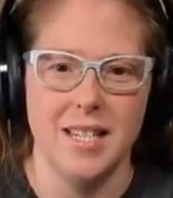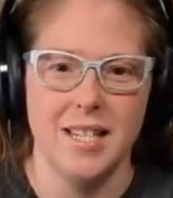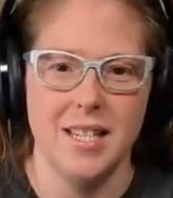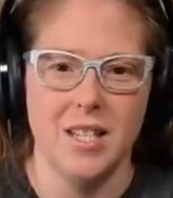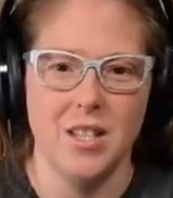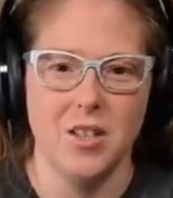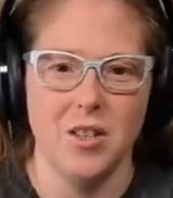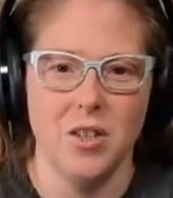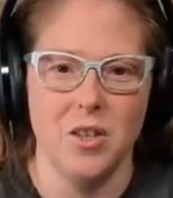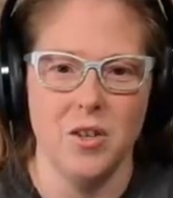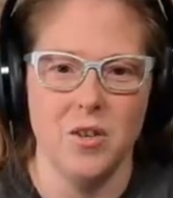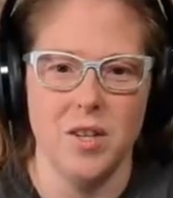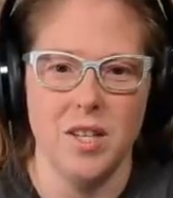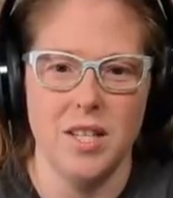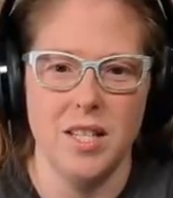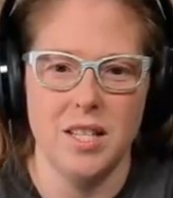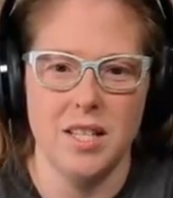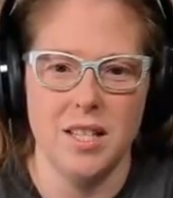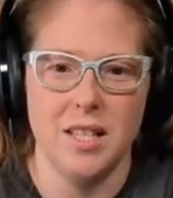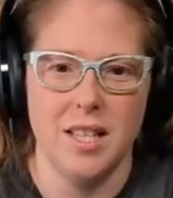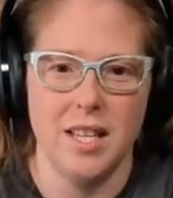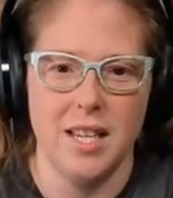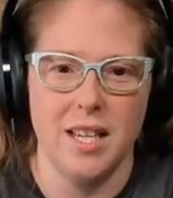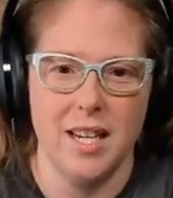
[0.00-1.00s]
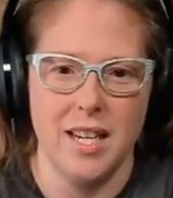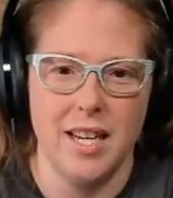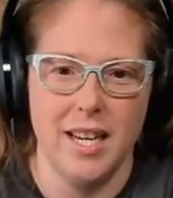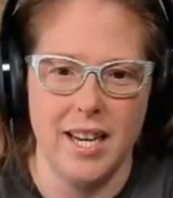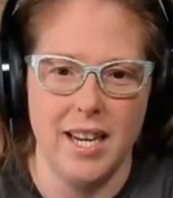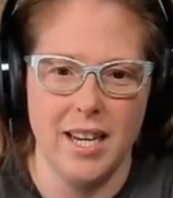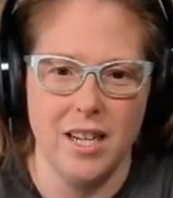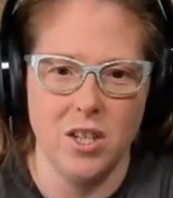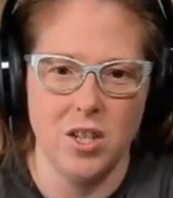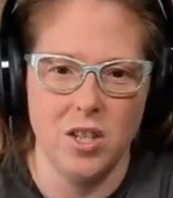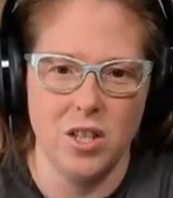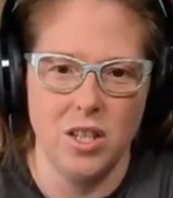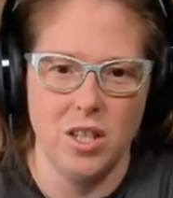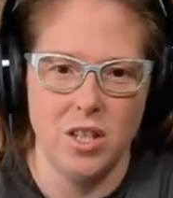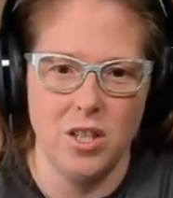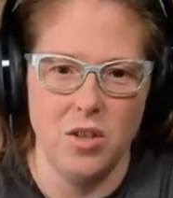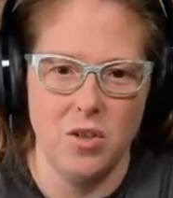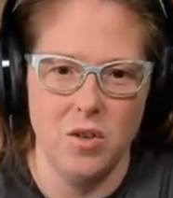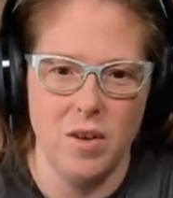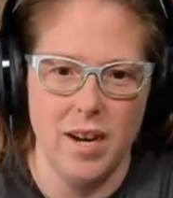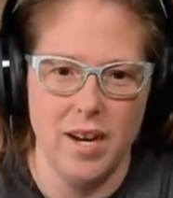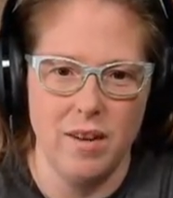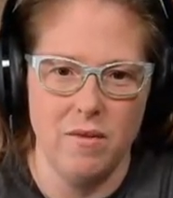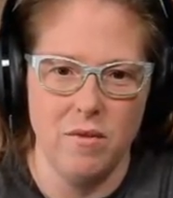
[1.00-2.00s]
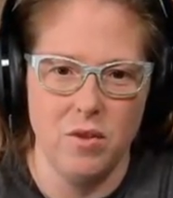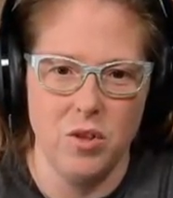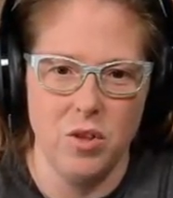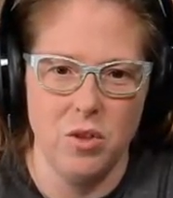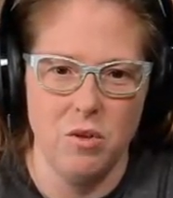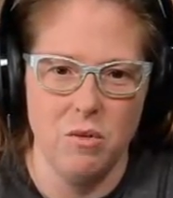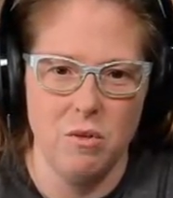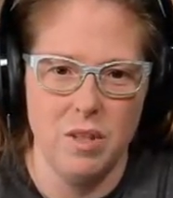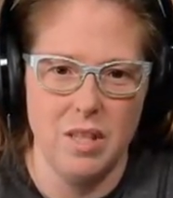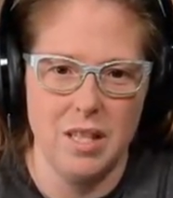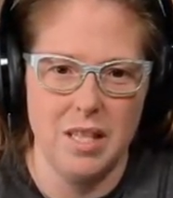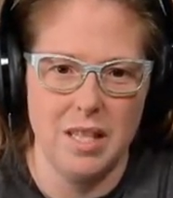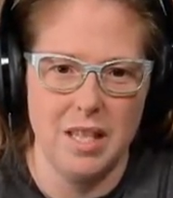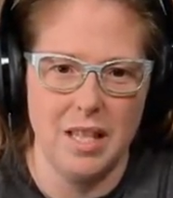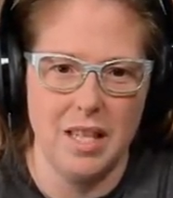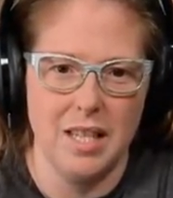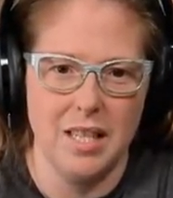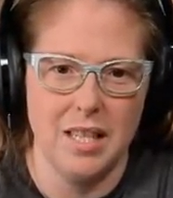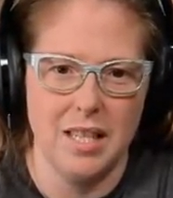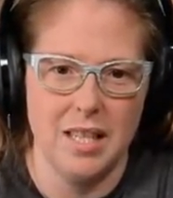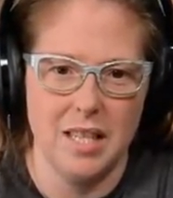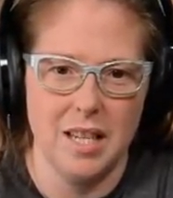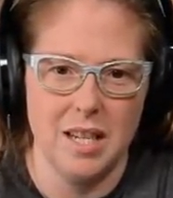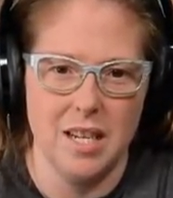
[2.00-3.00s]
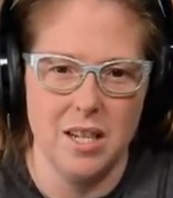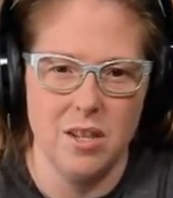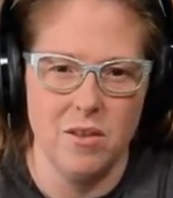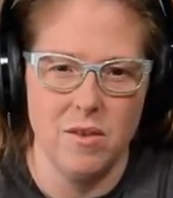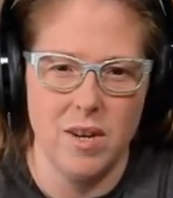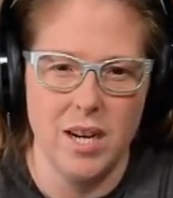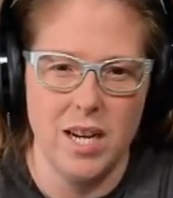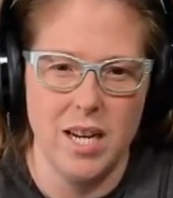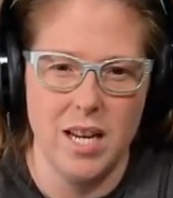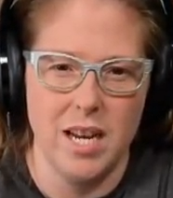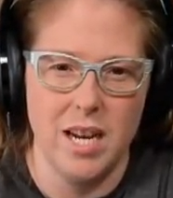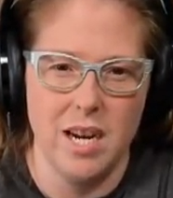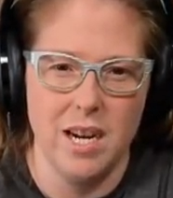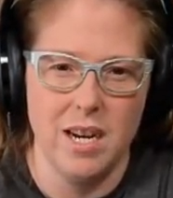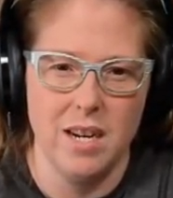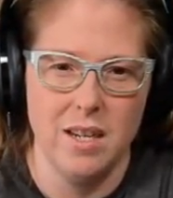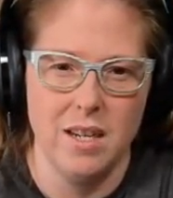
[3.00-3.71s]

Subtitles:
you'll notice that I actually do have two slits cut right here.